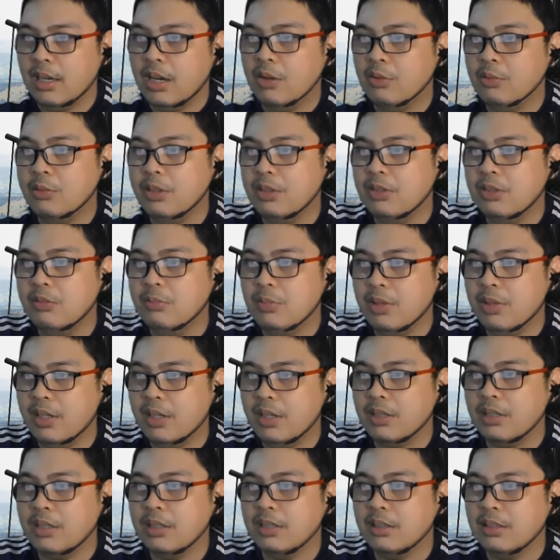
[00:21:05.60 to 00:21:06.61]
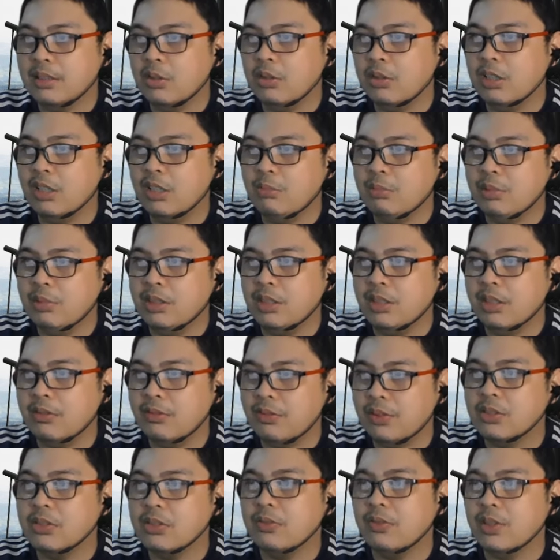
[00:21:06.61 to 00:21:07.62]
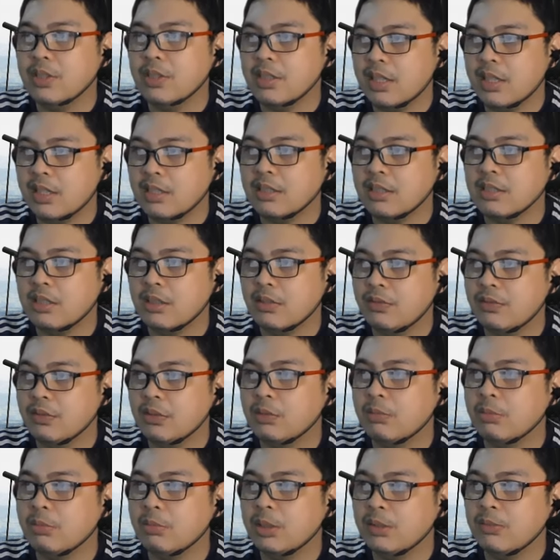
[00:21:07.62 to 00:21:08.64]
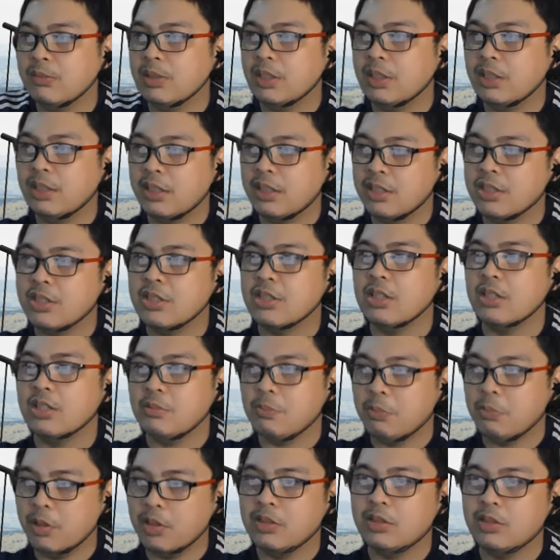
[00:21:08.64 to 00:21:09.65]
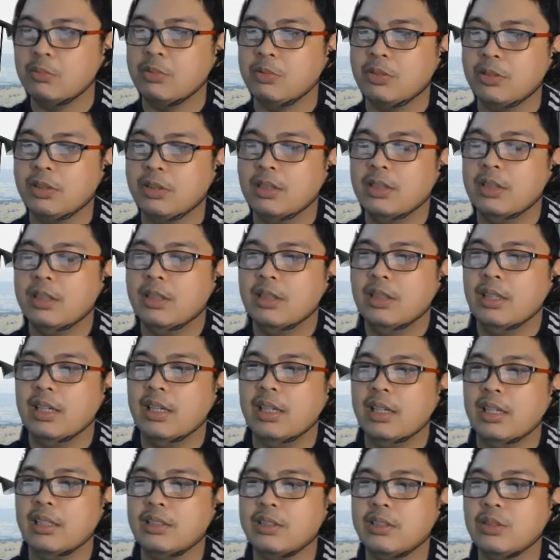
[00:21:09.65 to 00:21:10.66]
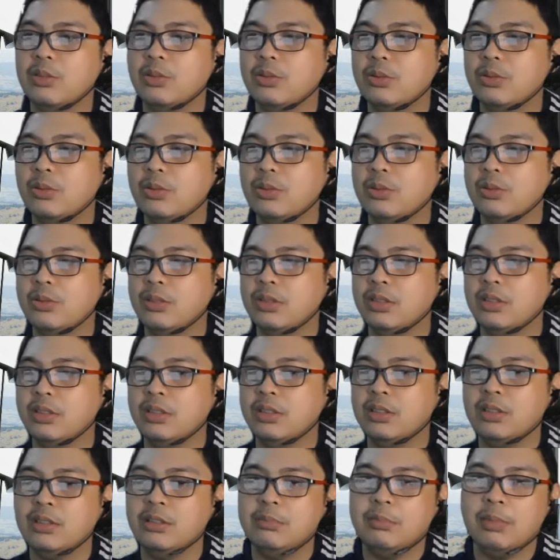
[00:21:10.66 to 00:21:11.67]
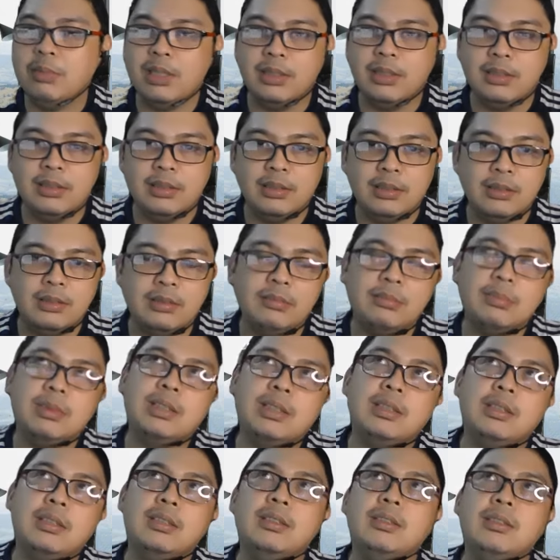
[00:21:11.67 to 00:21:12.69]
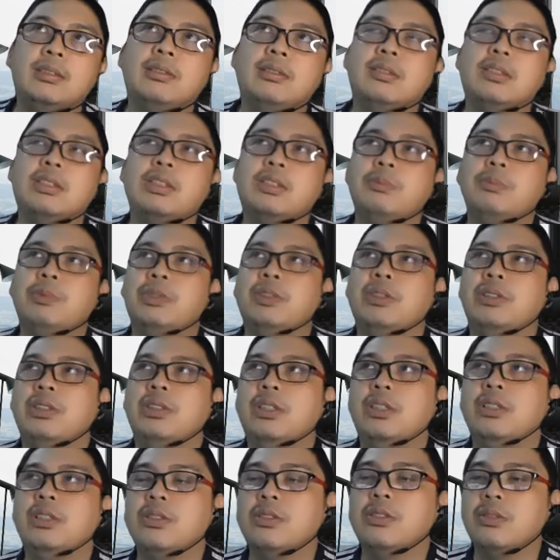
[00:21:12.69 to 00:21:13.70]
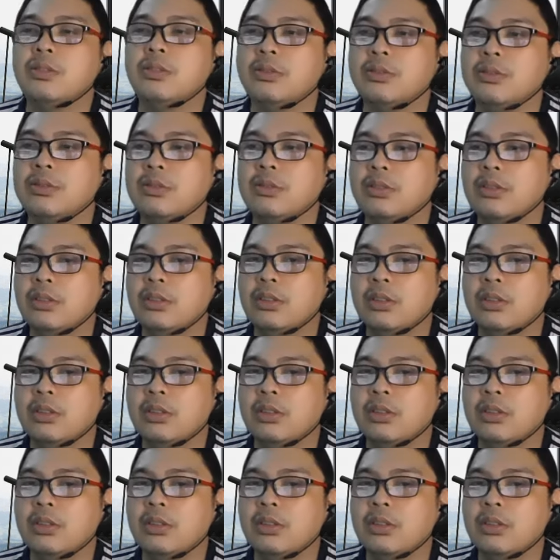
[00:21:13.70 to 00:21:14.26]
How will you make the online meeting and face-to-face class informative and engaging as possible? Ayan, siguro in my experience, no?